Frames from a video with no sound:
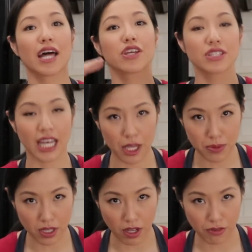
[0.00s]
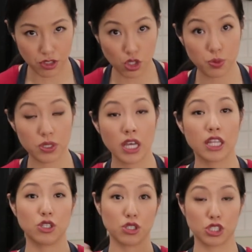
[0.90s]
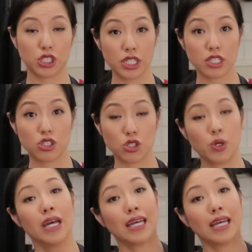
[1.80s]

other types of soups that you can turn this into